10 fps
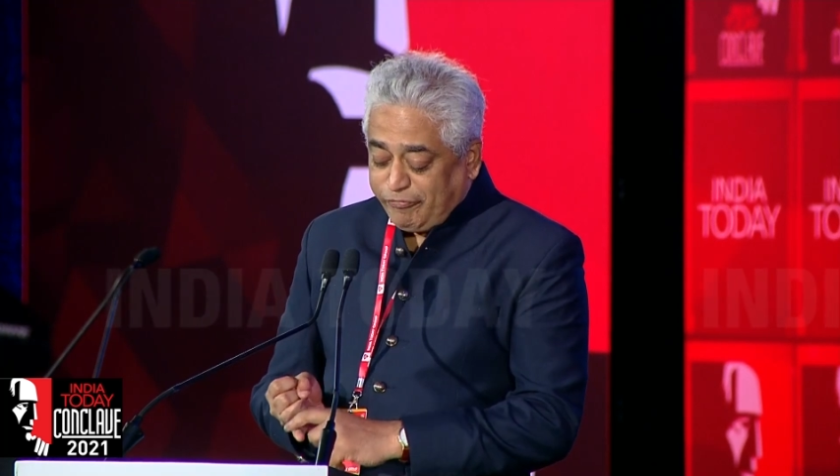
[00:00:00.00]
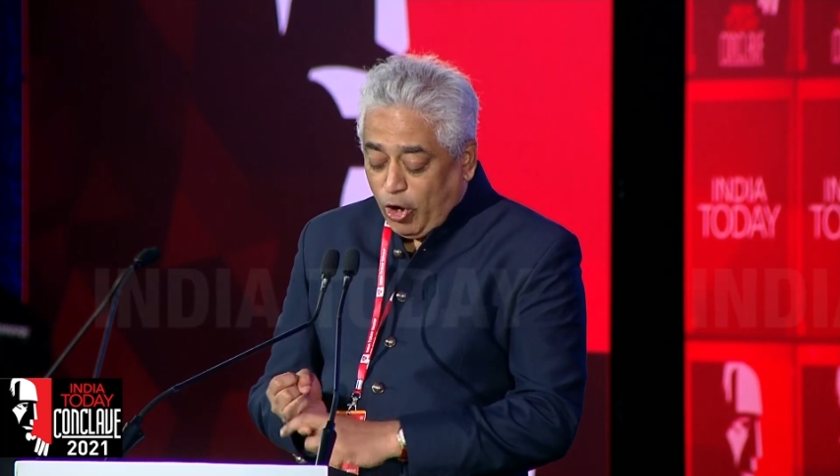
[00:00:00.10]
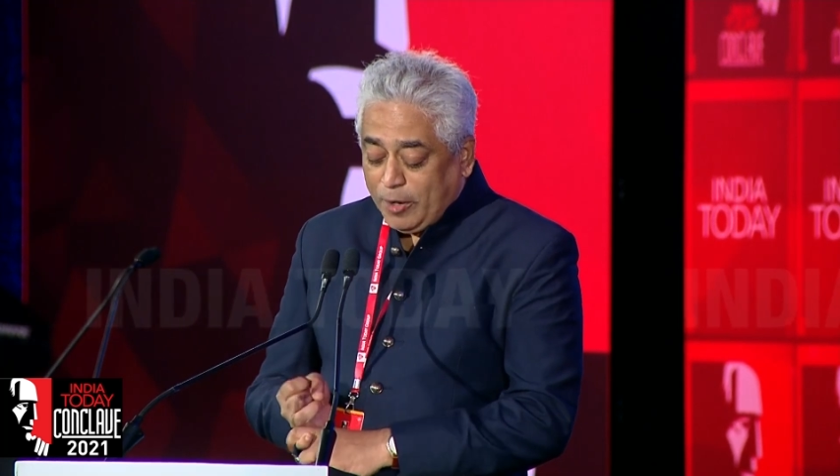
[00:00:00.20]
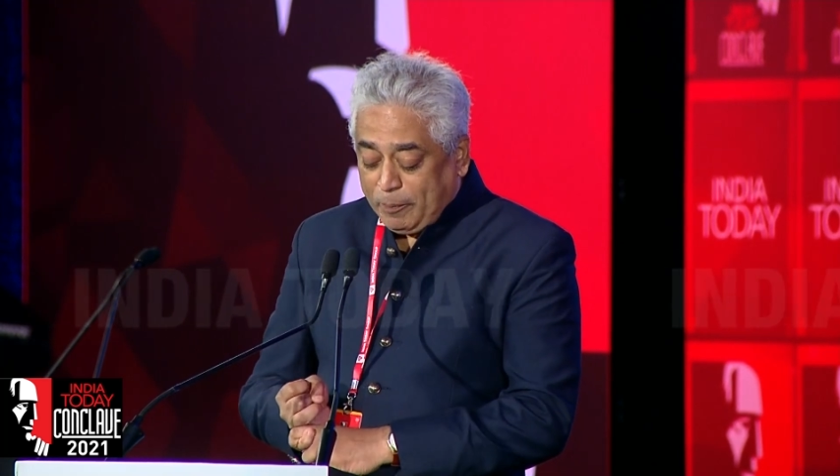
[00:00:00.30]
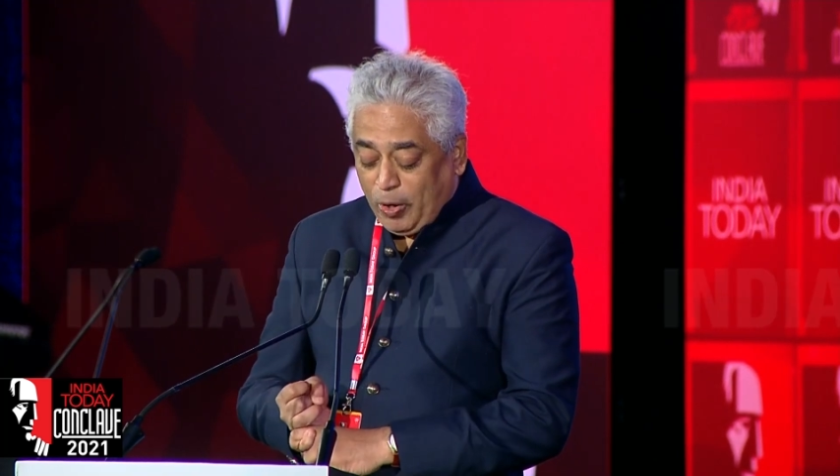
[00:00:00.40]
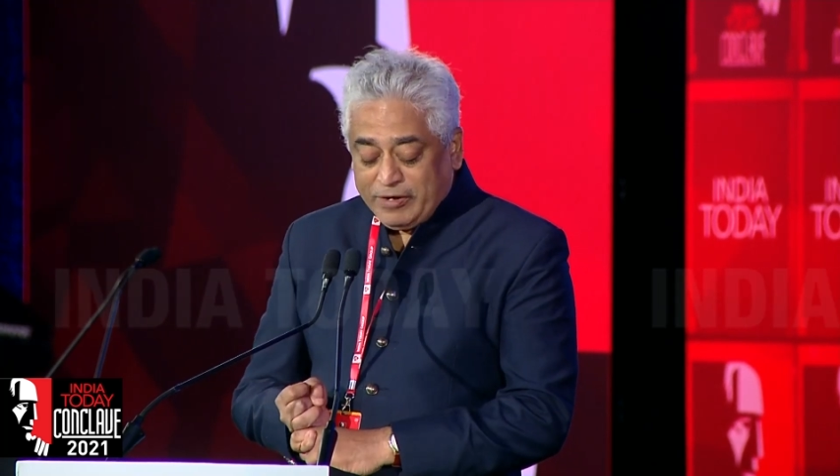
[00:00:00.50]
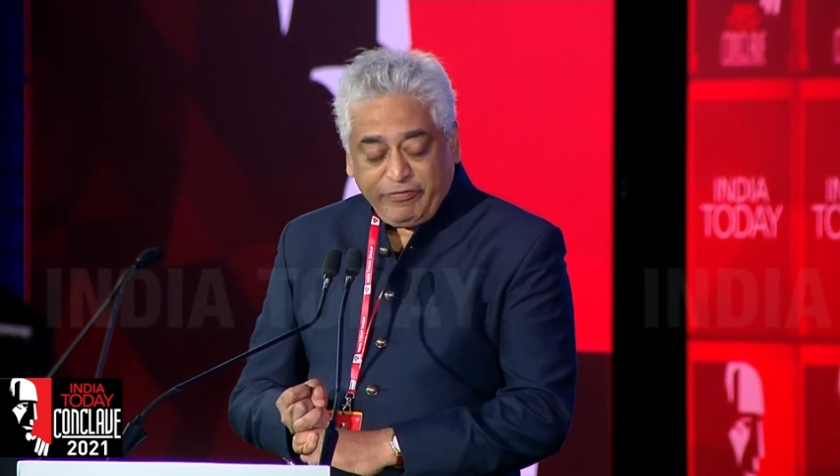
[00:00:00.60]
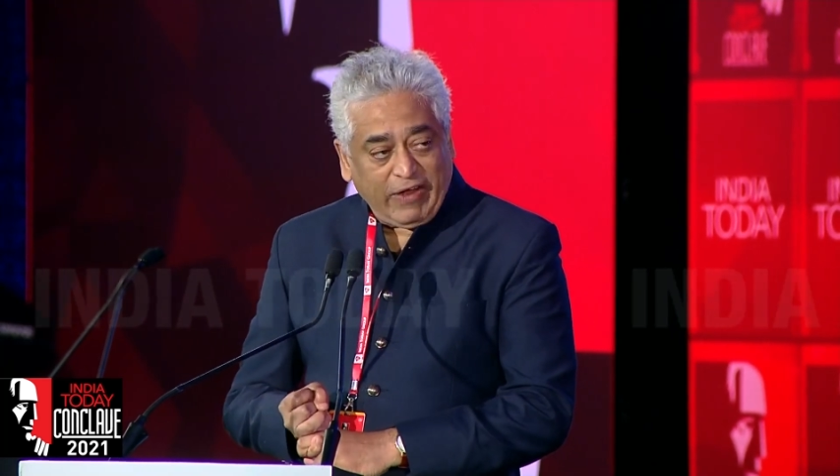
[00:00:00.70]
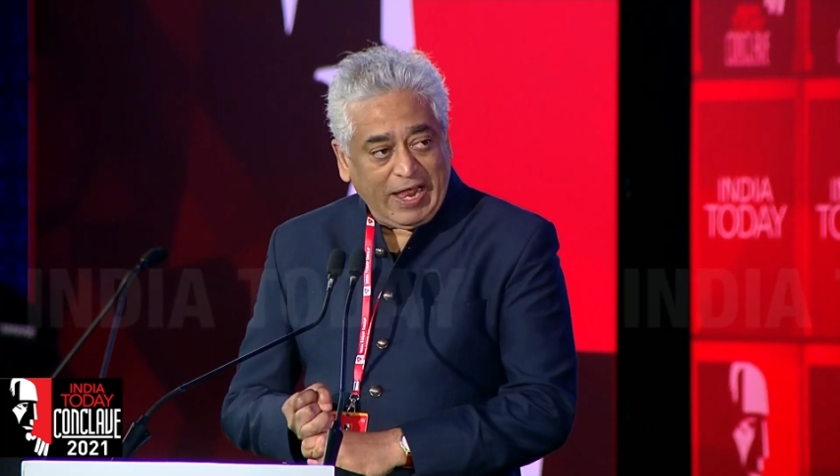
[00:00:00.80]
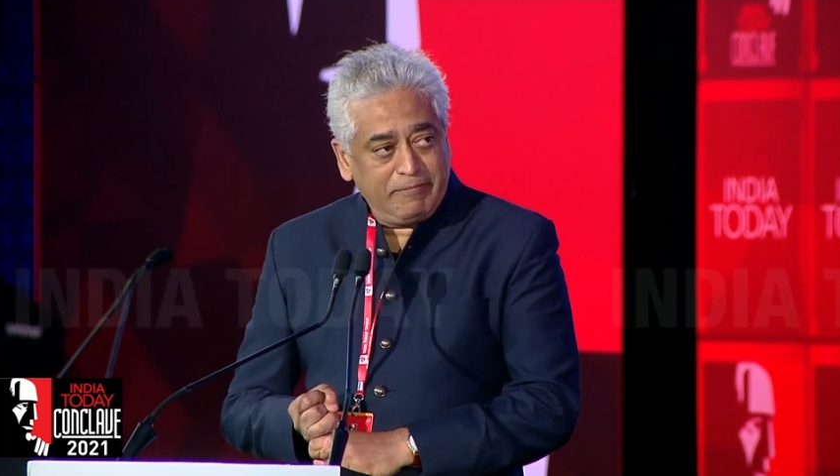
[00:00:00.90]

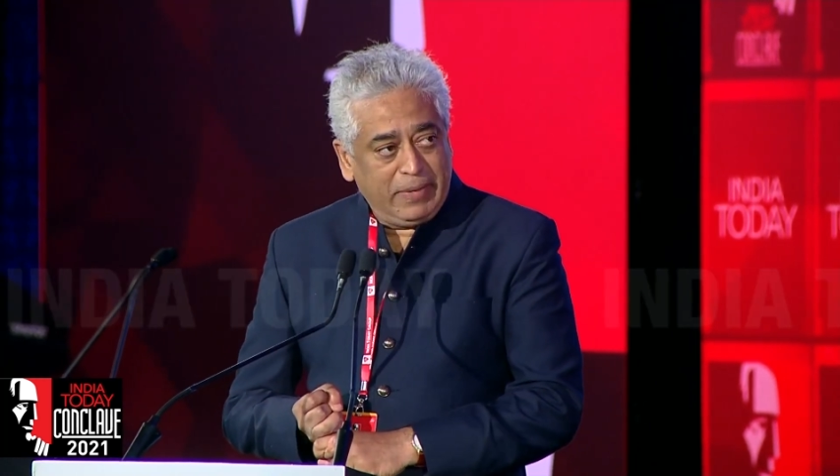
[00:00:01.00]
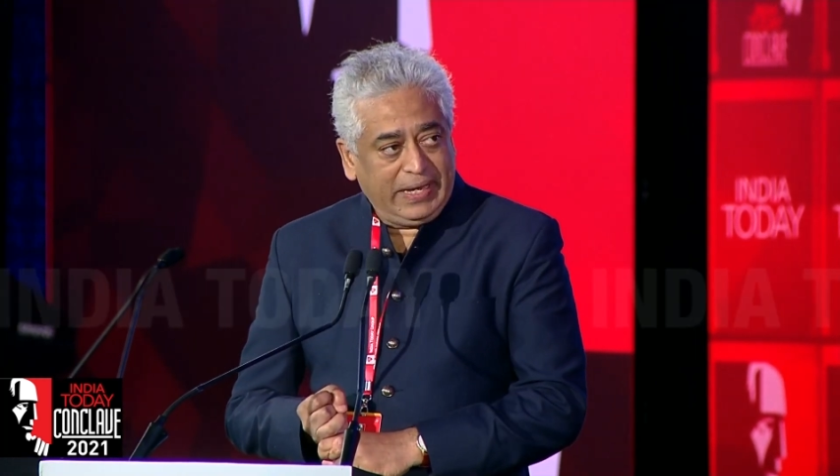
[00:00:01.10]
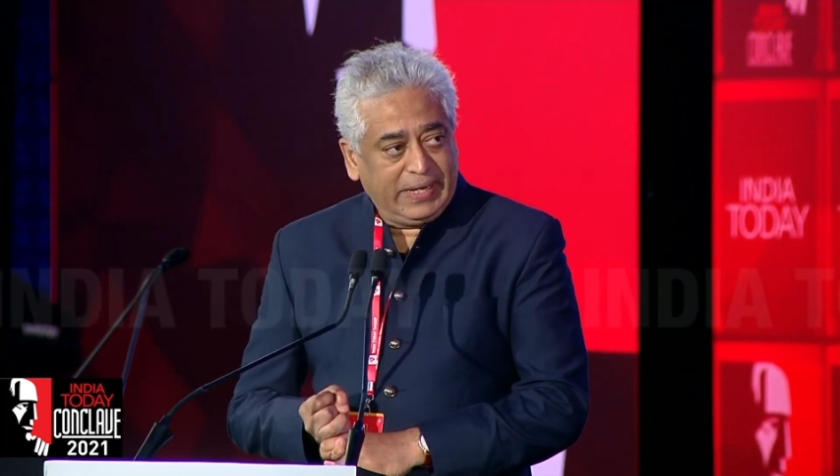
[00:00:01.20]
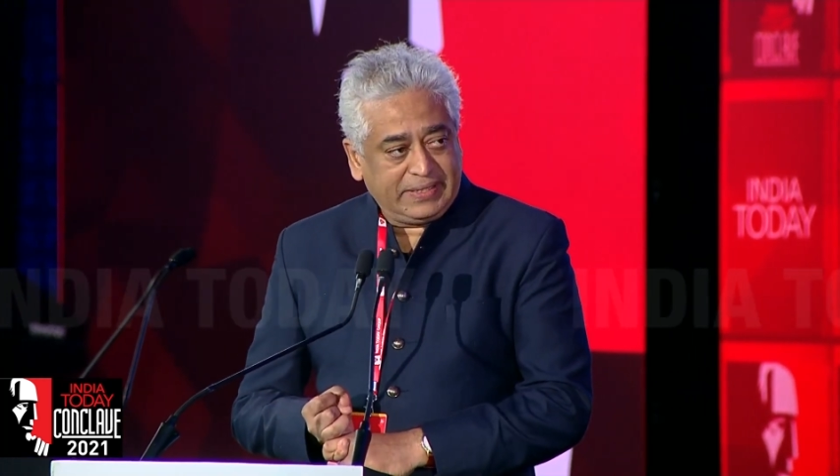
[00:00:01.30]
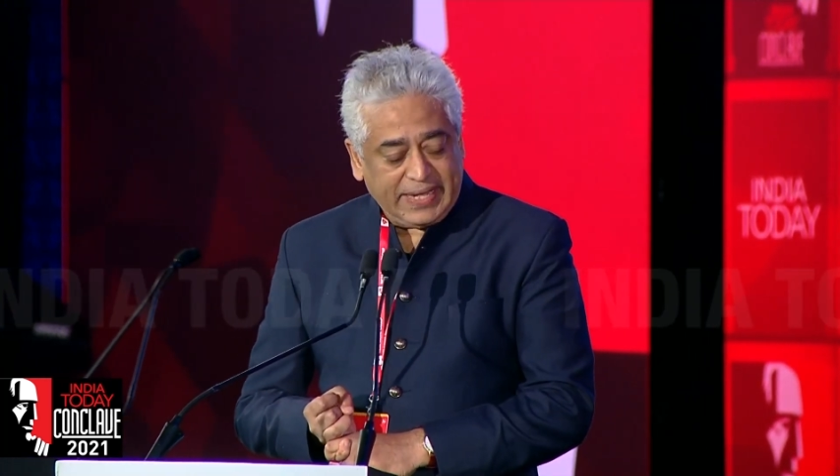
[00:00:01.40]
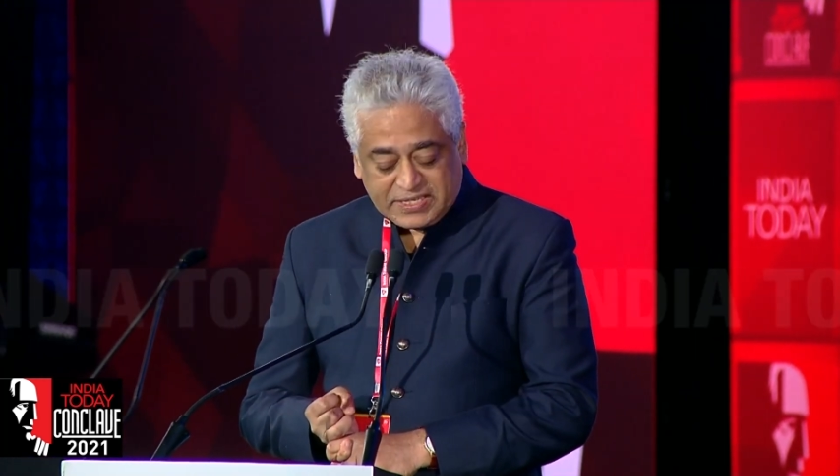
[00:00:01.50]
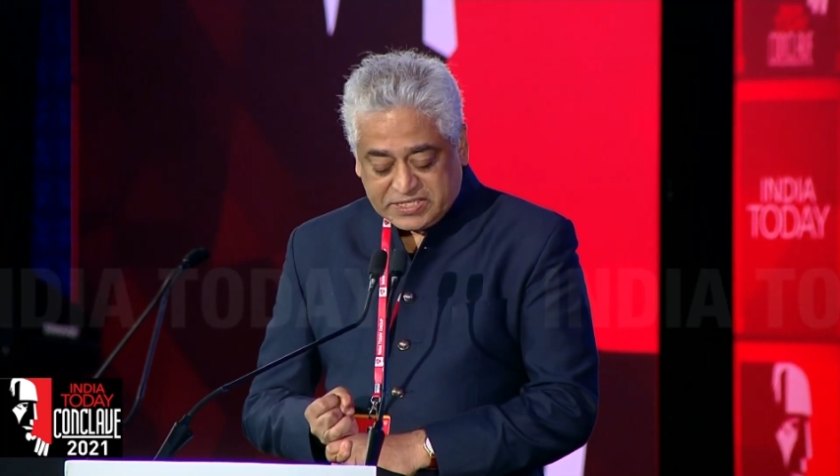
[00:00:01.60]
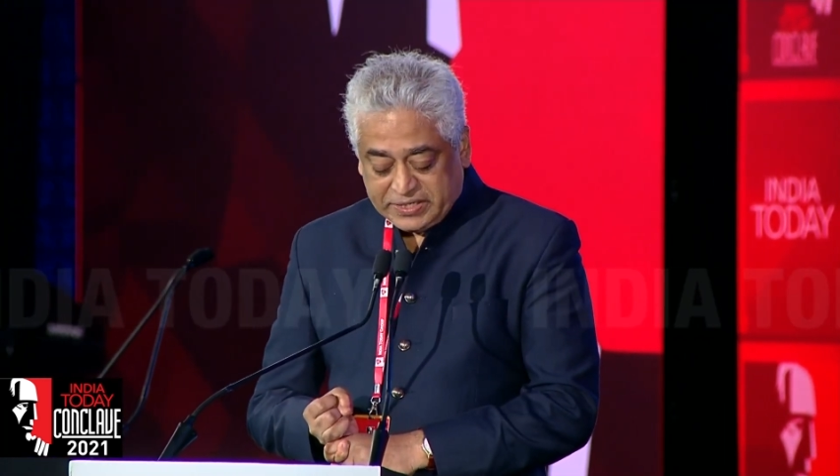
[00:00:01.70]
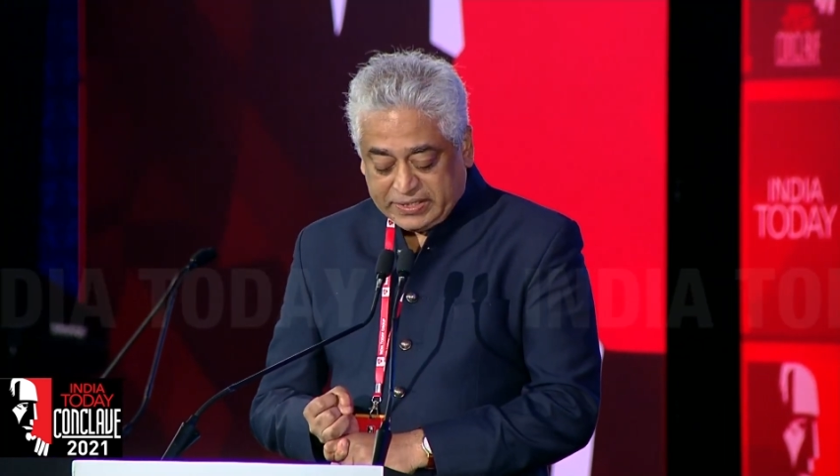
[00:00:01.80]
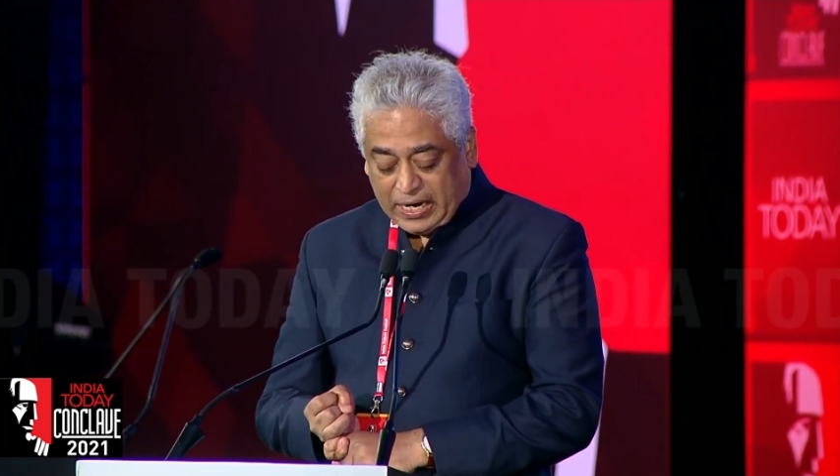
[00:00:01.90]
4.5 million
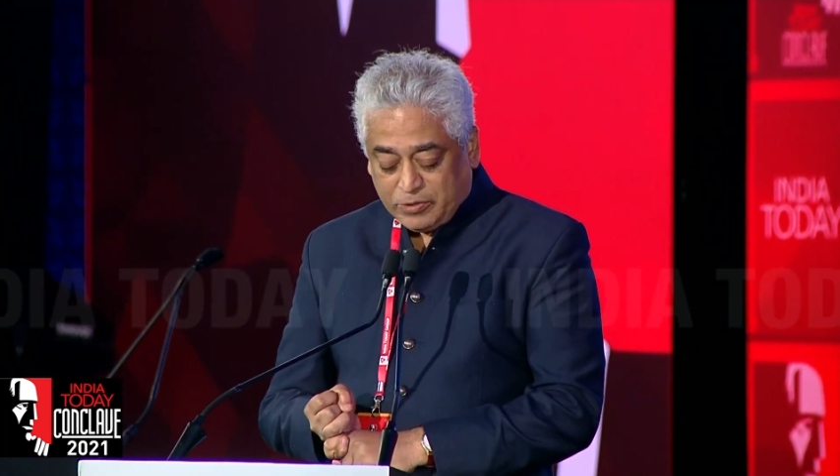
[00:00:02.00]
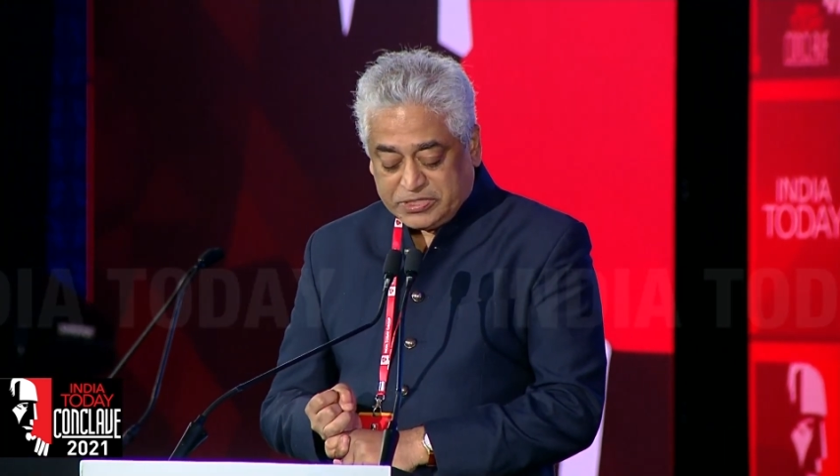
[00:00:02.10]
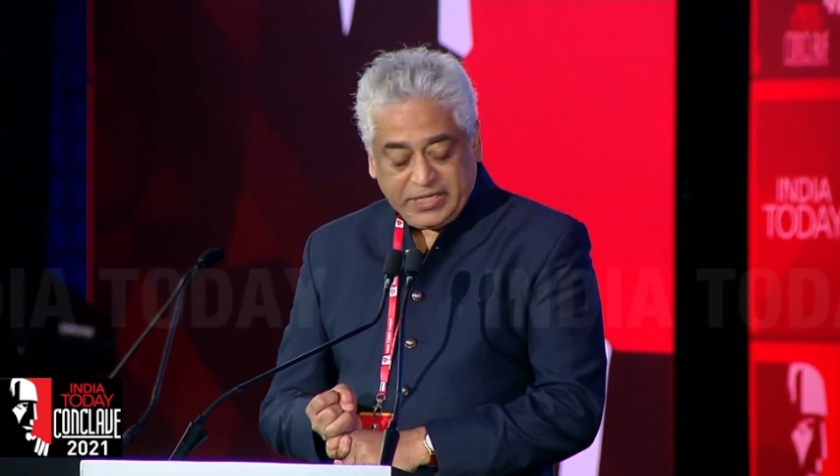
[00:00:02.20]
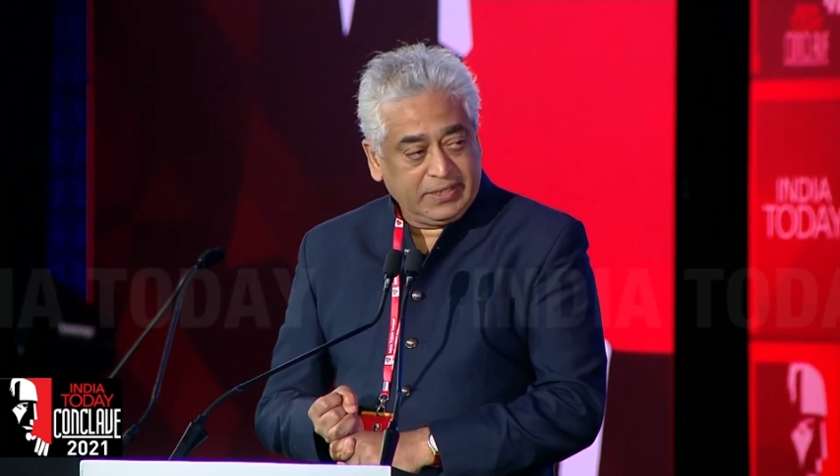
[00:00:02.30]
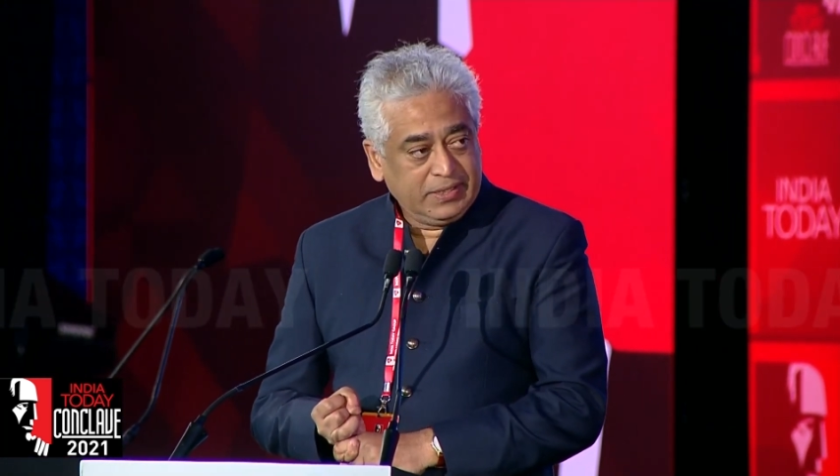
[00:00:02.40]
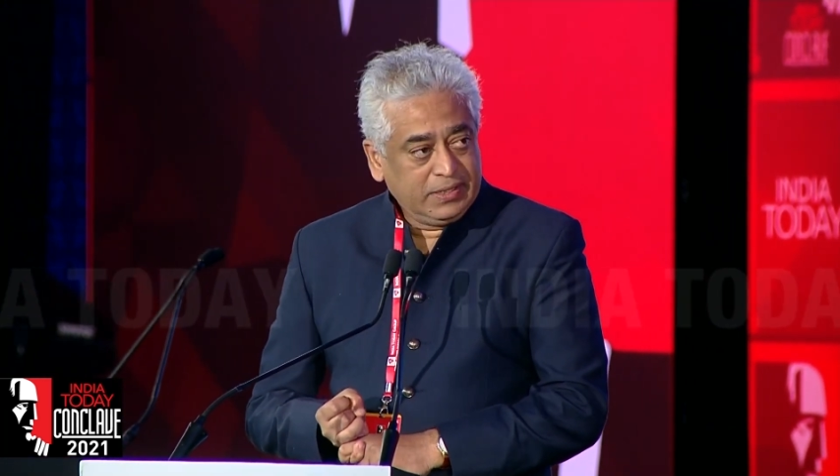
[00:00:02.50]
deaths and counting,